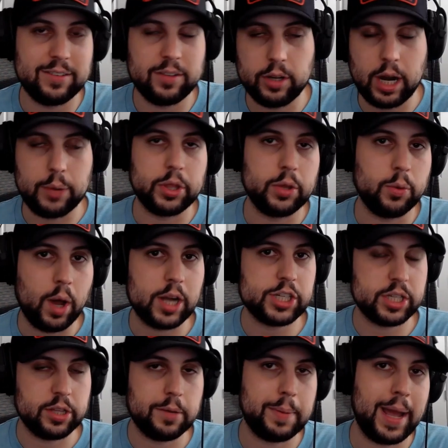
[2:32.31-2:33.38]
So they're not really
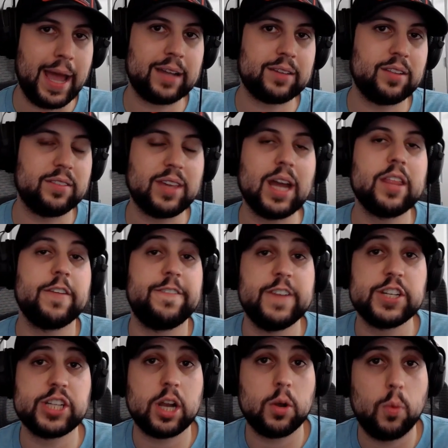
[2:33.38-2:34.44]
watching their backs. It's kind of the
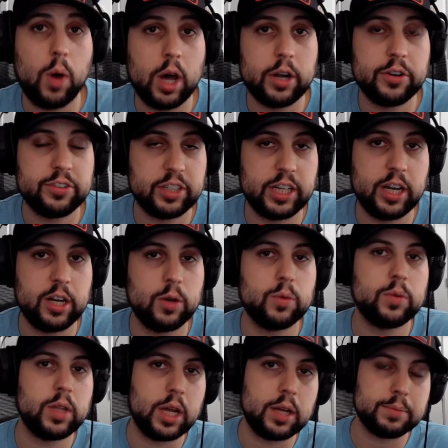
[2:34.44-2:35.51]
fish out of water scenario
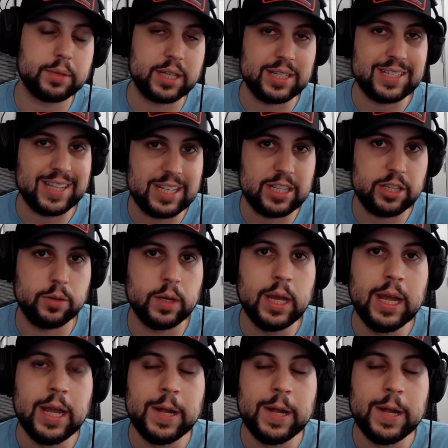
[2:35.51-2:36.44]
continued.